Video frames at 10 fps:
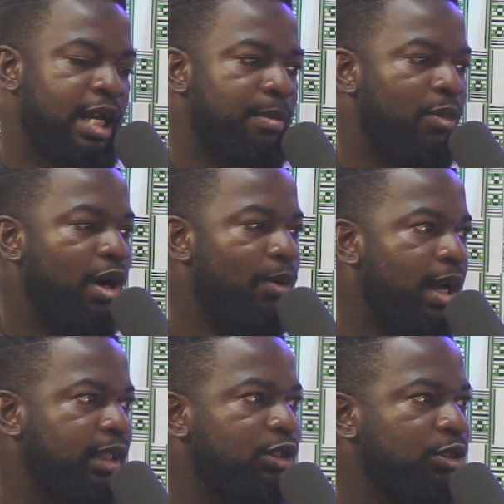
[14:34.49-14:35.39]
But I'll
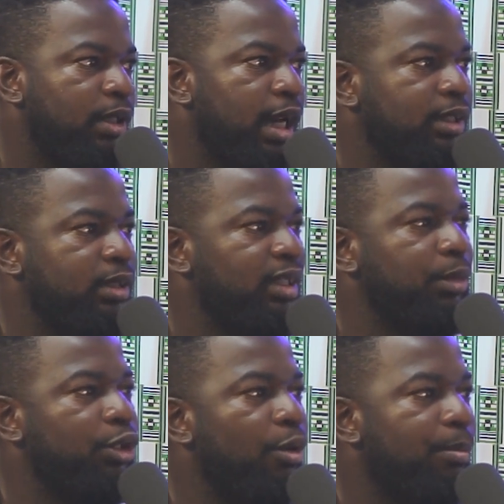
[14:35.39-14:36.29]
ask you guys to give me
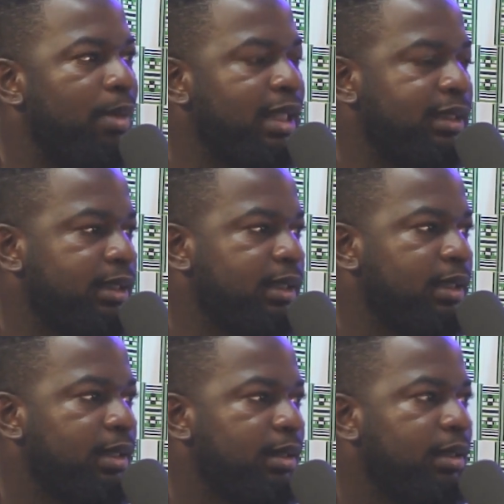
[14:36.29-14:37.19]
your best
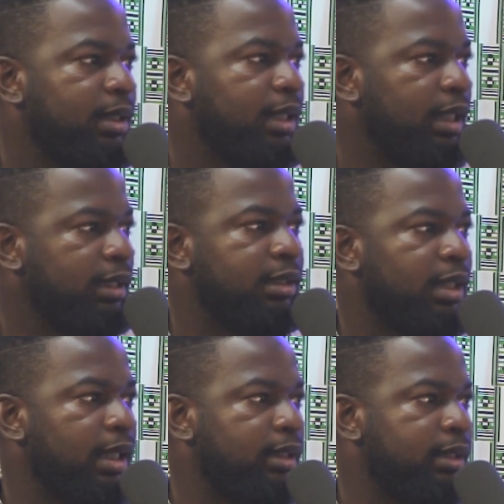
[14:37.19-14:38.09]

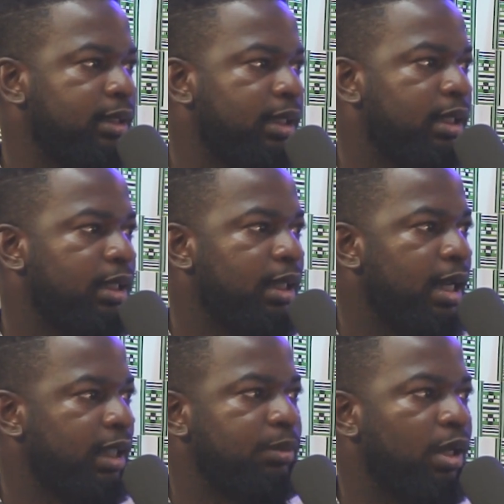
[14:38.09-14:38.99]
insight,
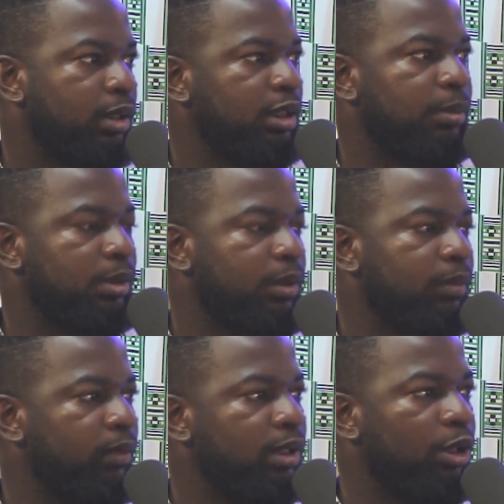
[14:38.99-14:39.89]
expert tips for
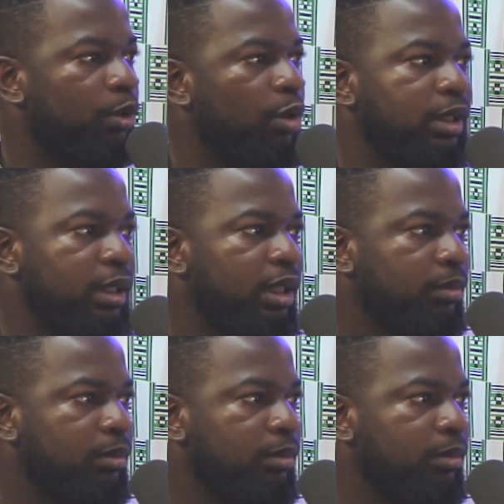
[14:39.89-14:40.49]
the upcoming games.